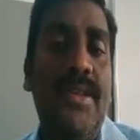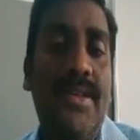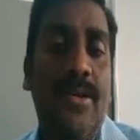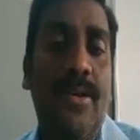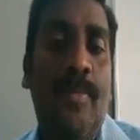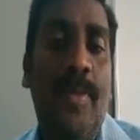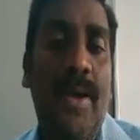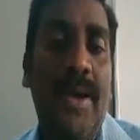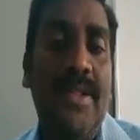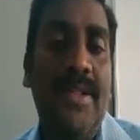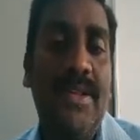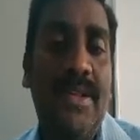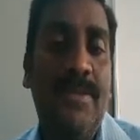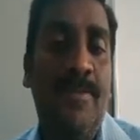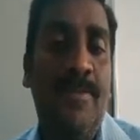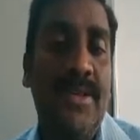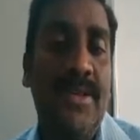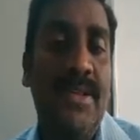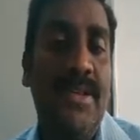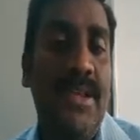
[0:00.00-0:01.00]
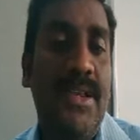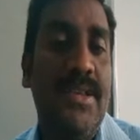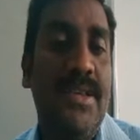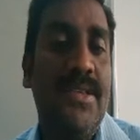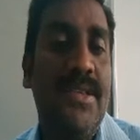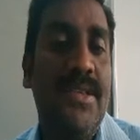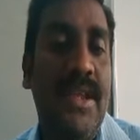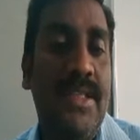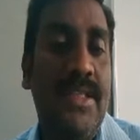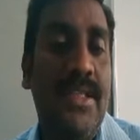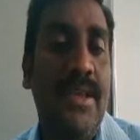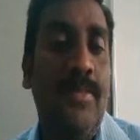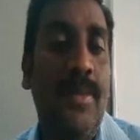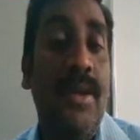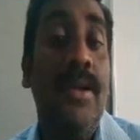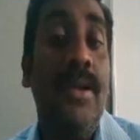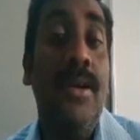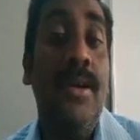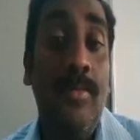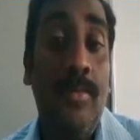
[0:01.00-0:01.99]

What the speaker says: 0.6 percentage is nothing but